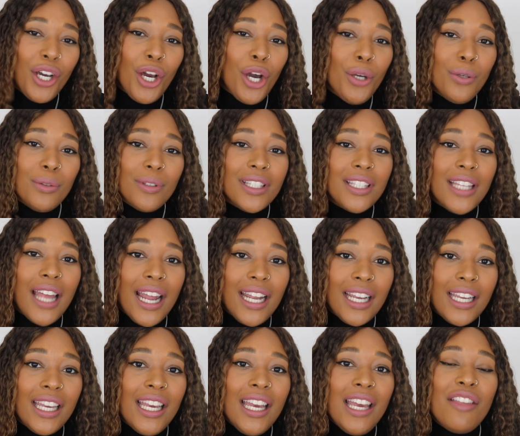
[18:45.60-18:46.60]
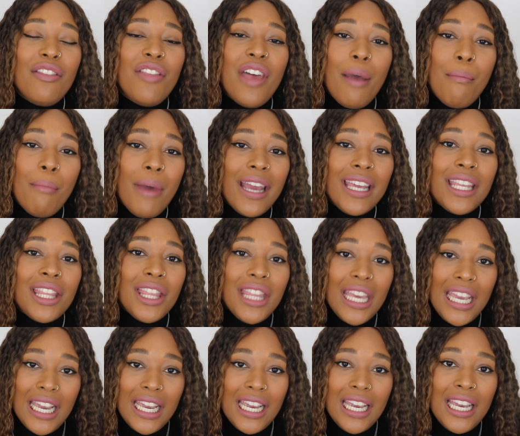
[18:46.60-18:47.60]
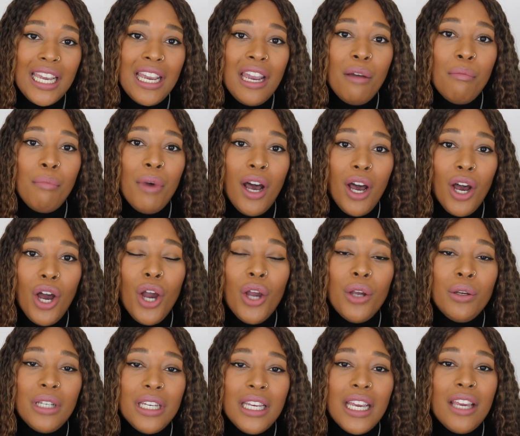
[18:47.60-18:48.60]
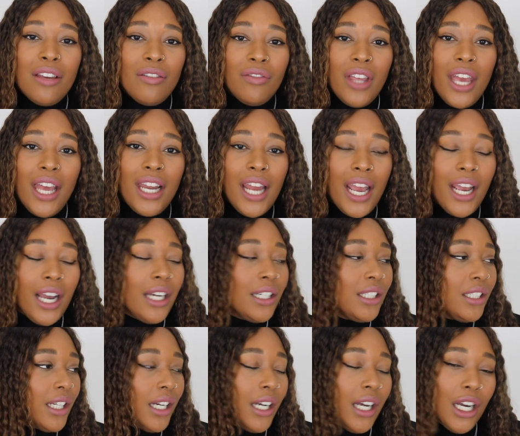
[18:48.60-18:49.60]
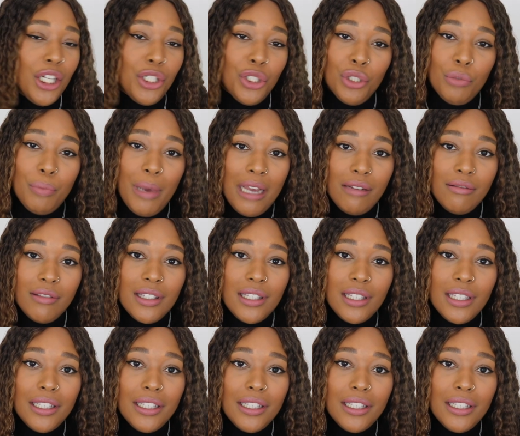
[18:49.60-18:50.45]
coats like they're my thing but only if they're like under a hundred pounds